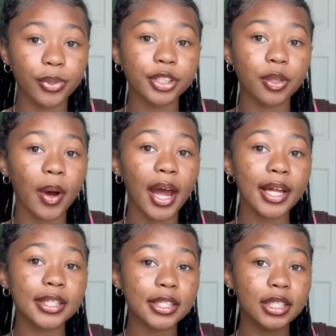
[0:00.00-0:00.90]
And so I
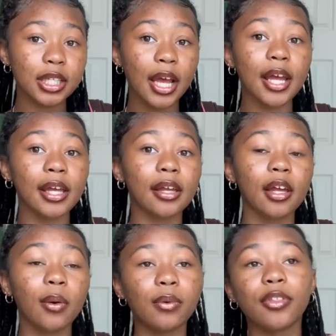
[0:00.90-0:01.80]
had to stay
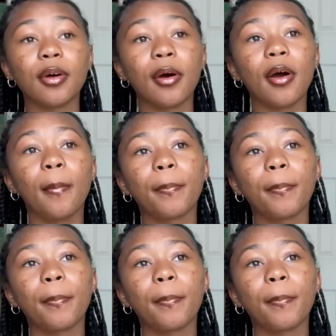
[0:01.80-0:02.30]
with the